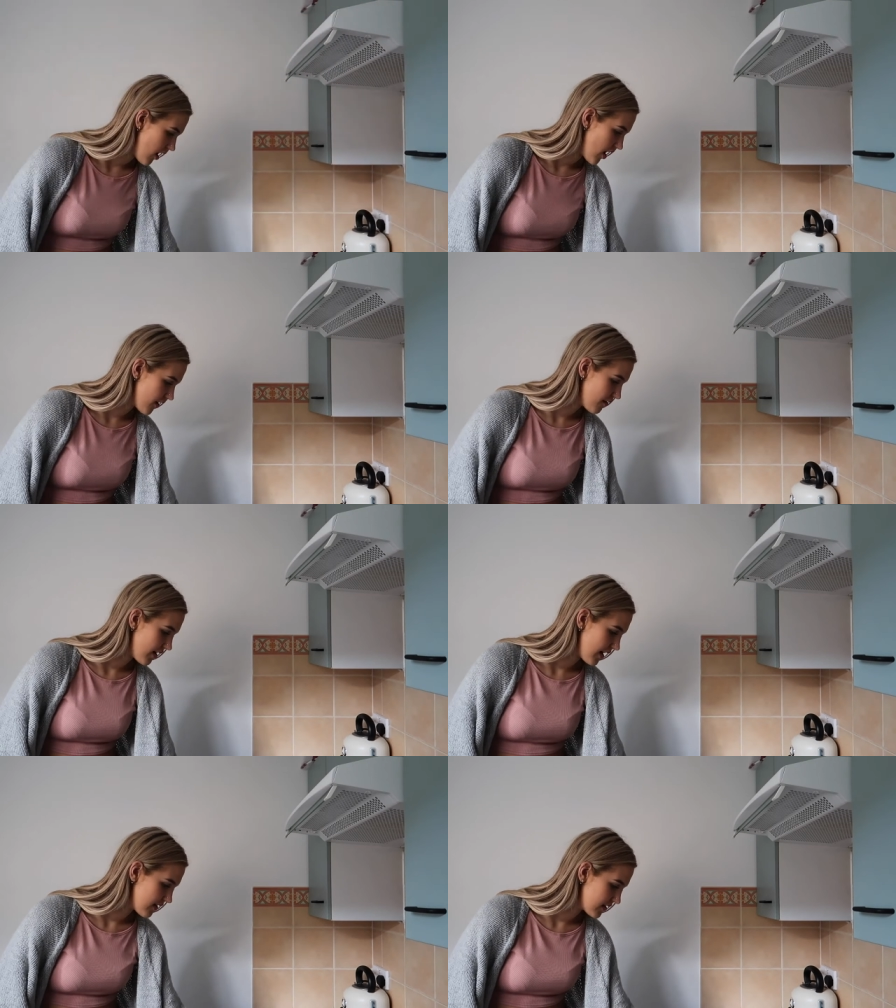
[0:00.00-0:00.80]
I know
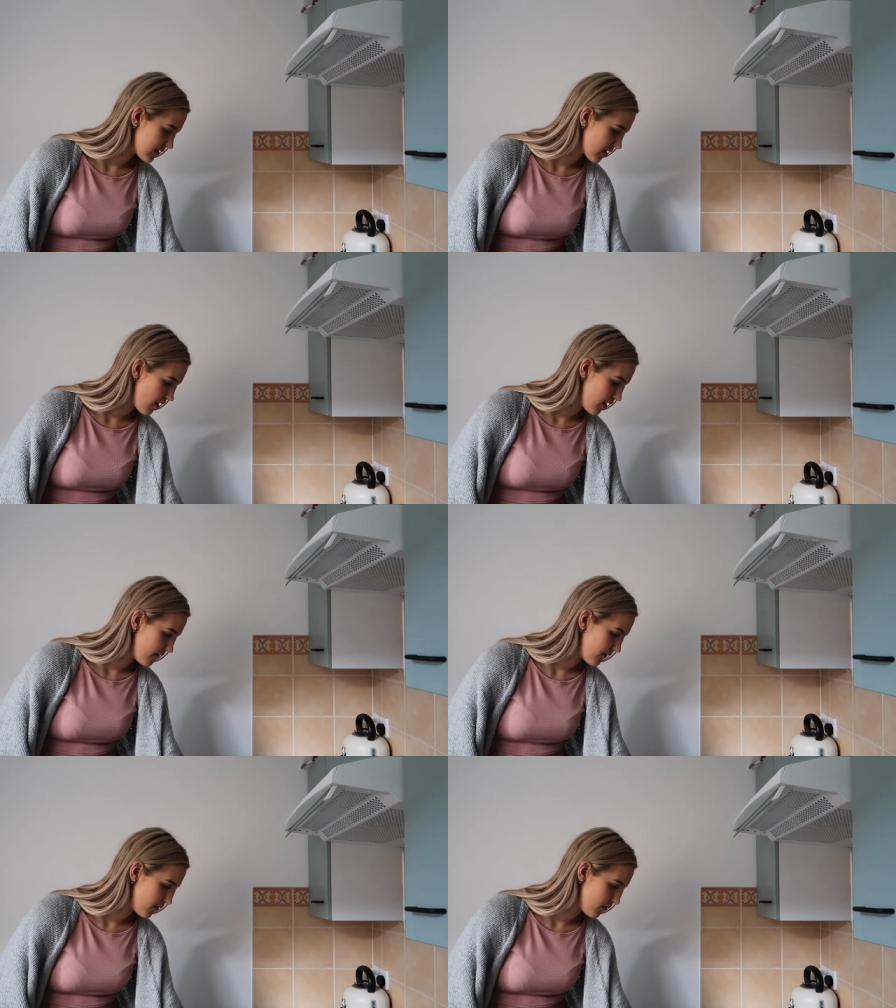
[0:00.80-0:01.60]
at the start
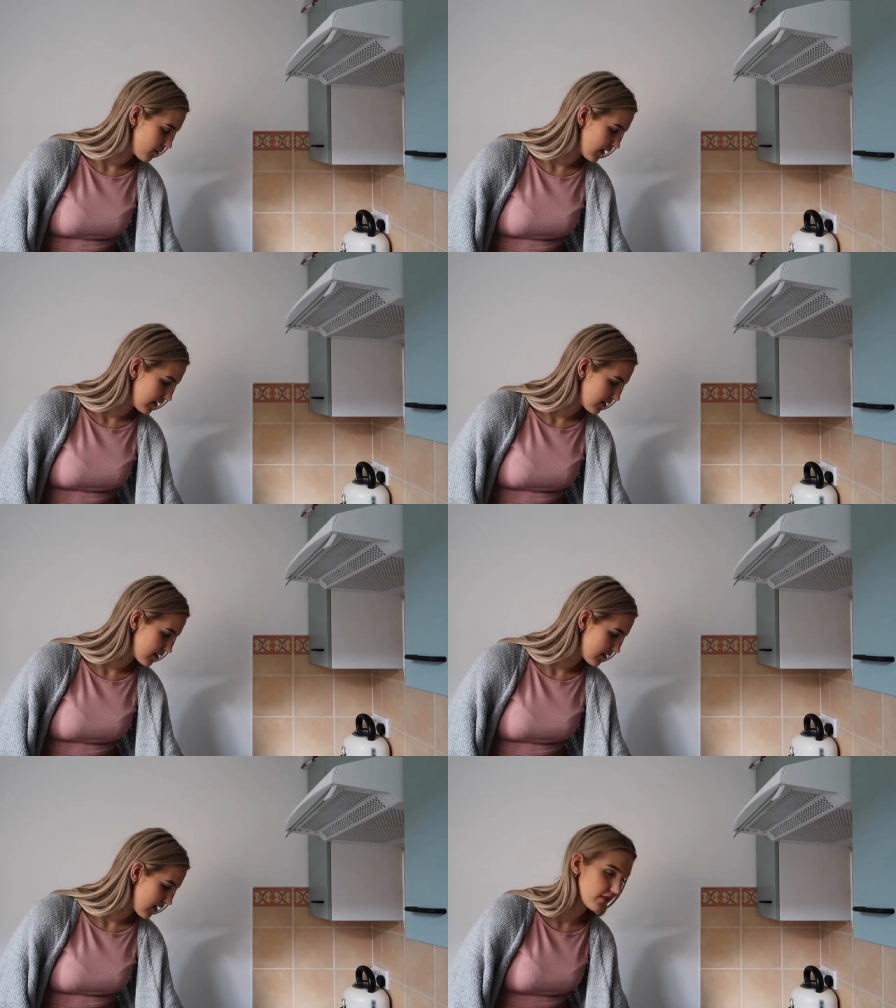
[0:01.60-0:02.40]
of all
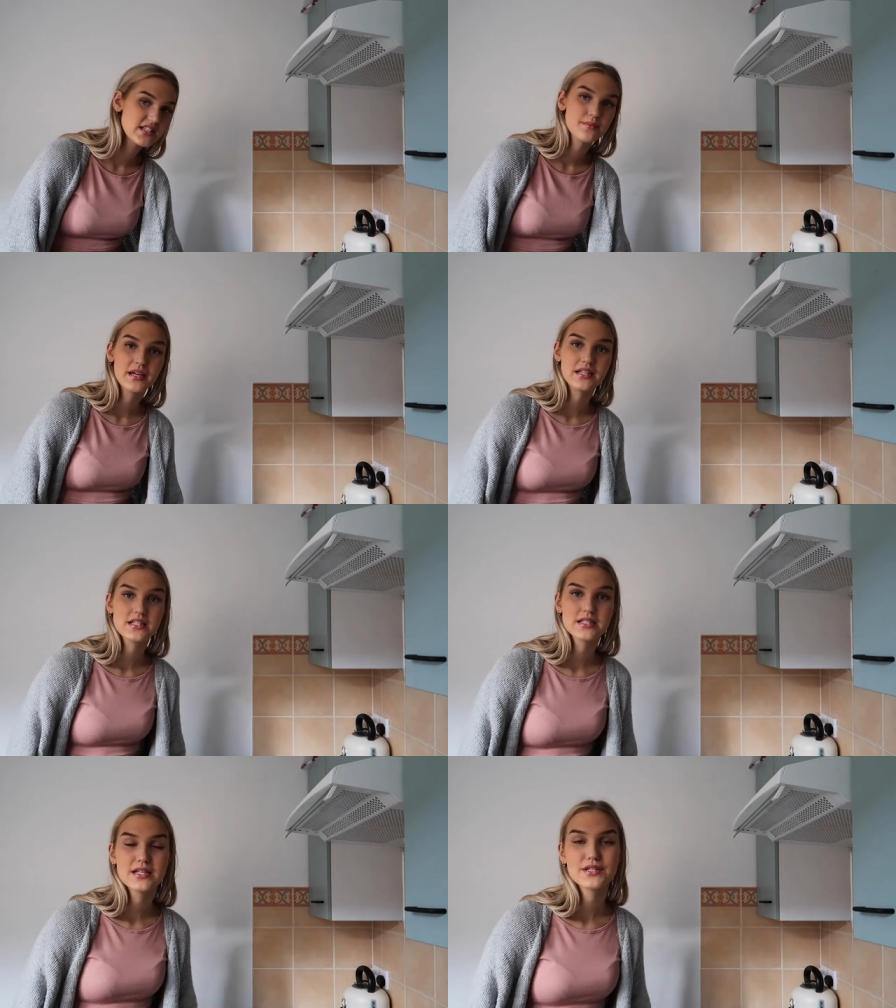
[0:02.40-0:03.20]
these recipes,
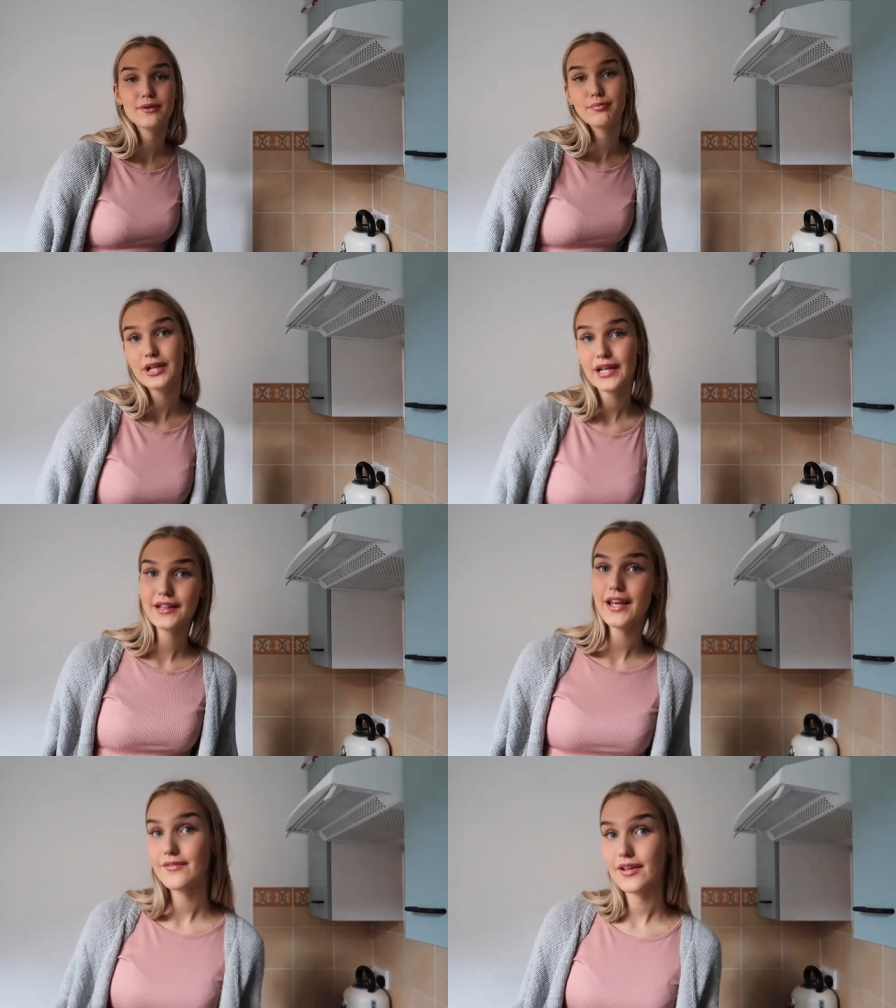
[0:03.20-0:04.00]
it says like
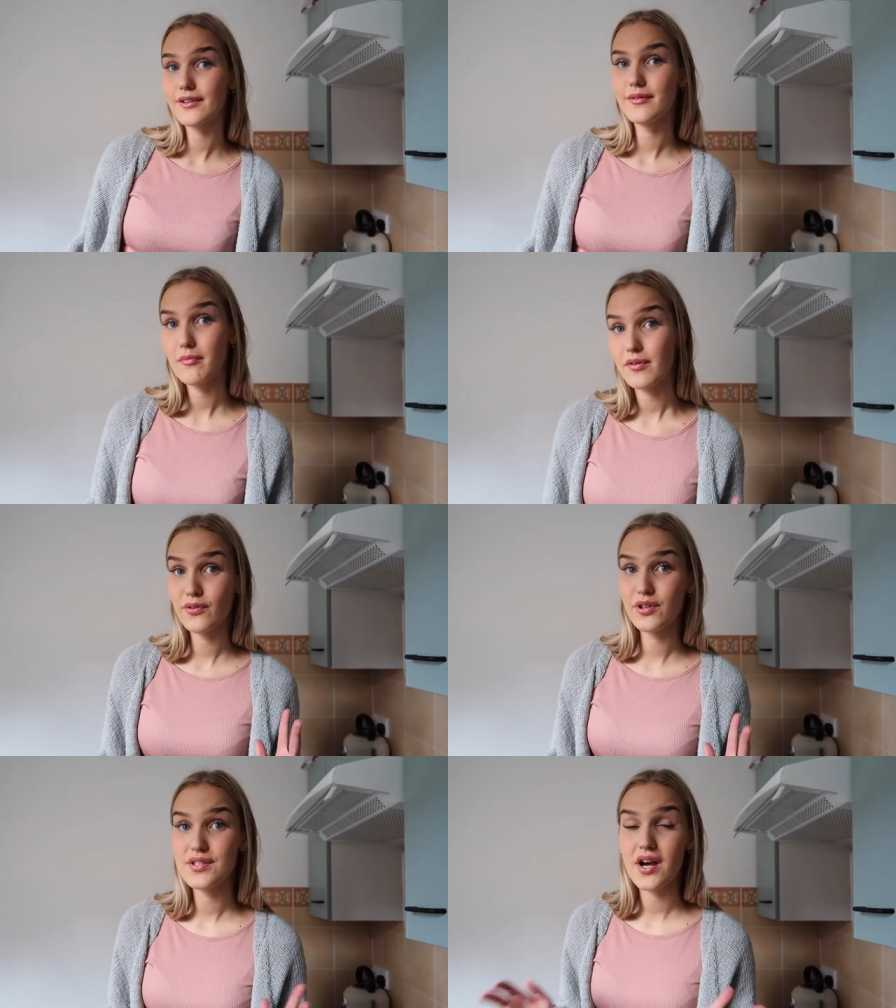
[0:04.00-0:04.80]
preheat the oven like
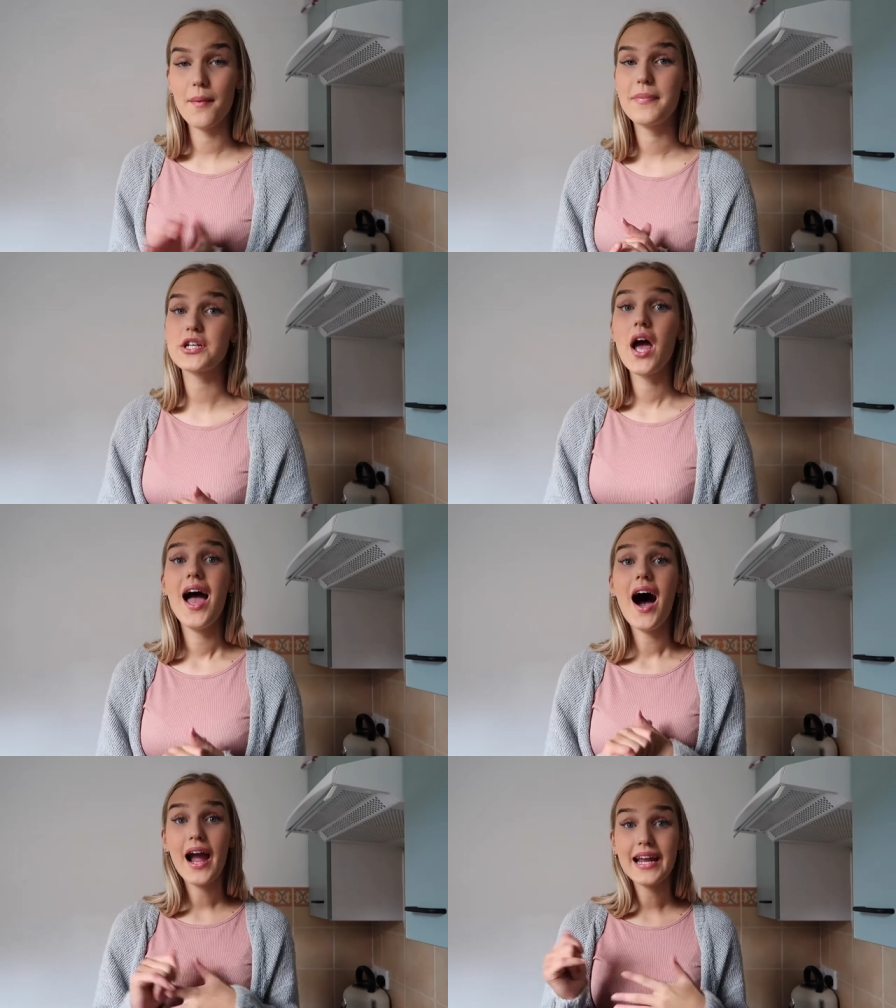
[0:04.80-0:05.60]
before you start, which
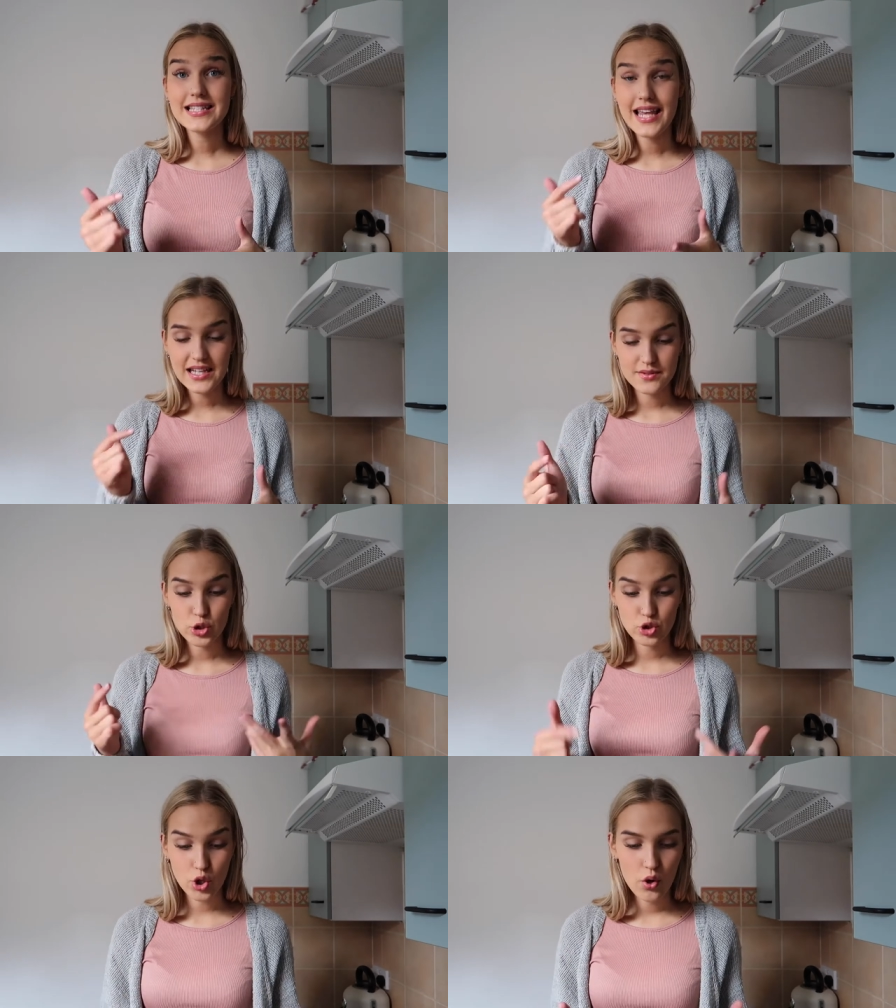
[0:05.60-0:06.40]
it takes me
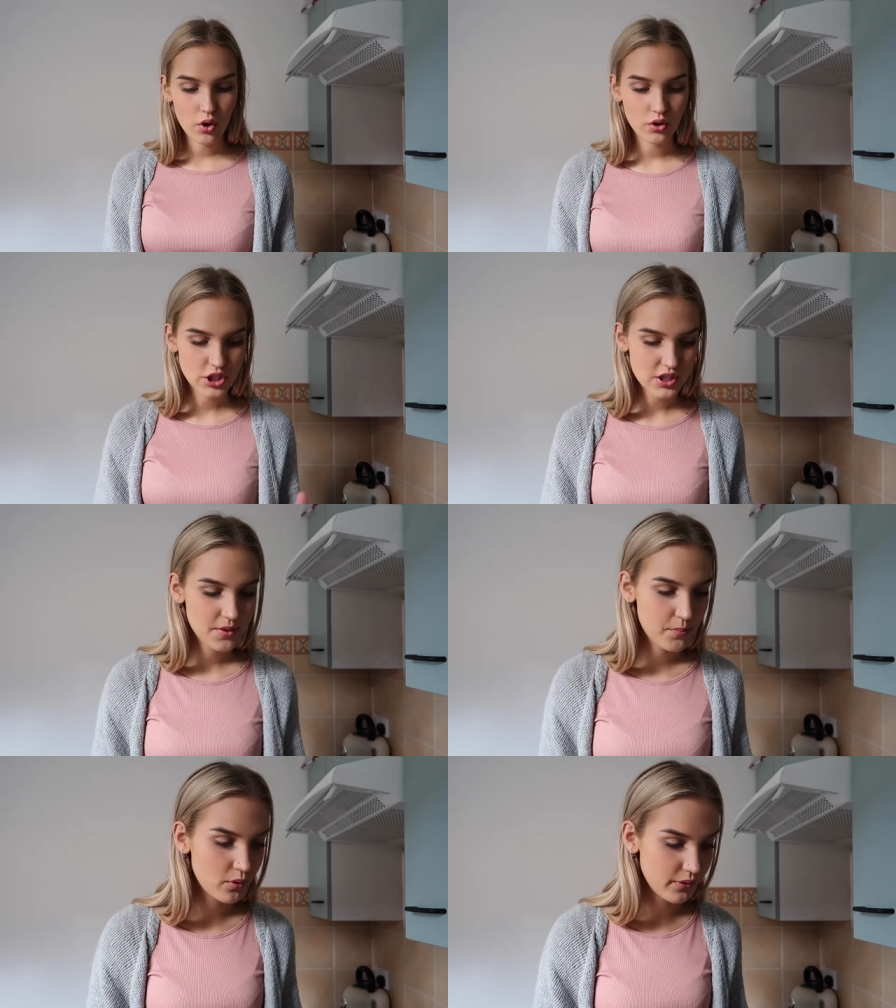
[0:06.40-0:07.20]
so long just
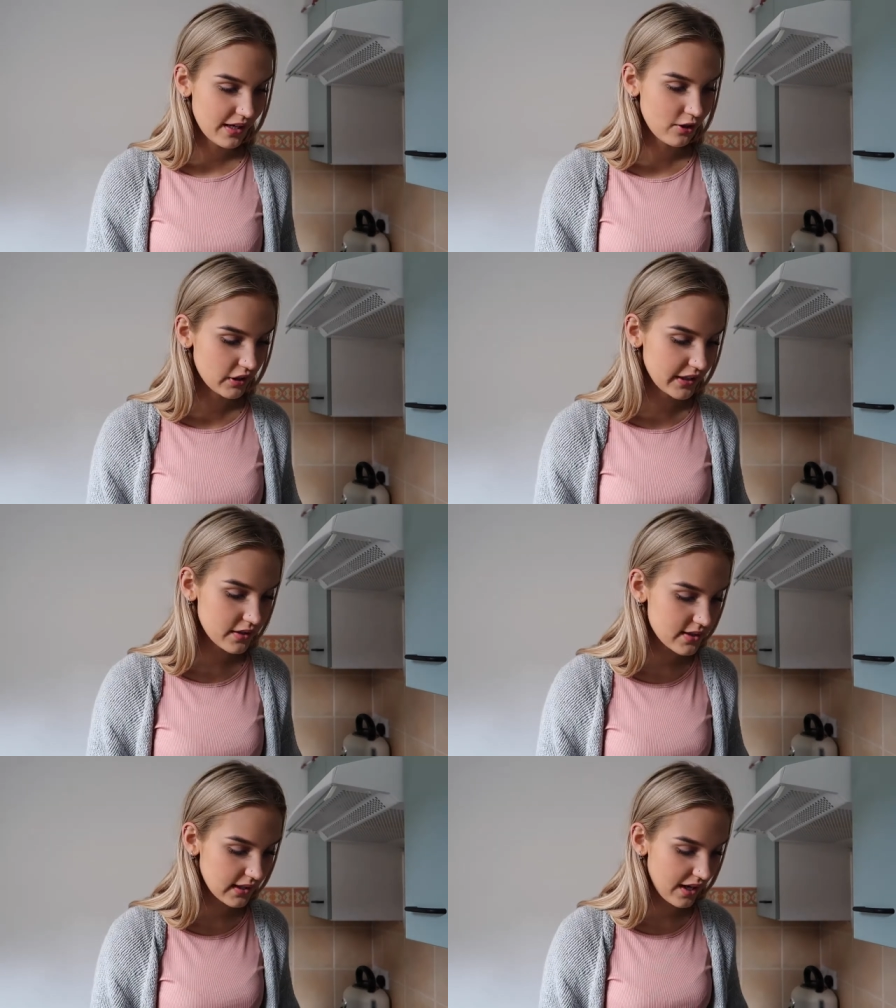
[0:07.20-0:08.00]
to put all the
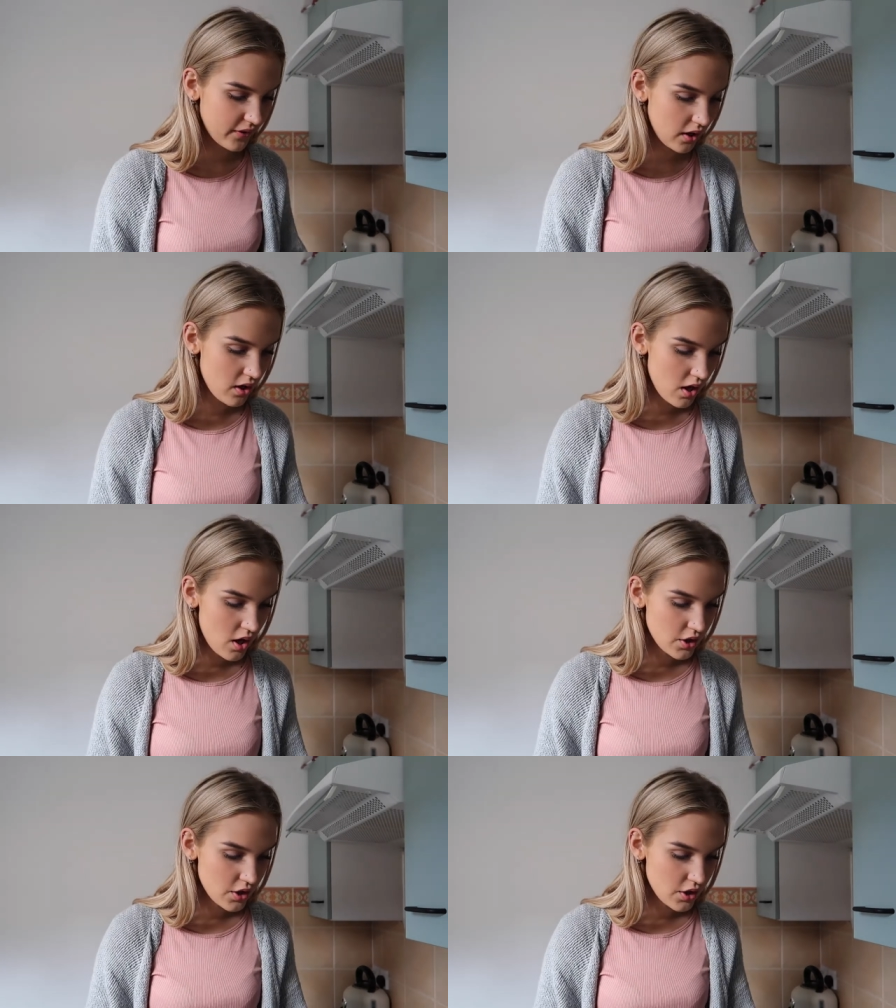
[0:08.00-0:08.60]
ingredients together.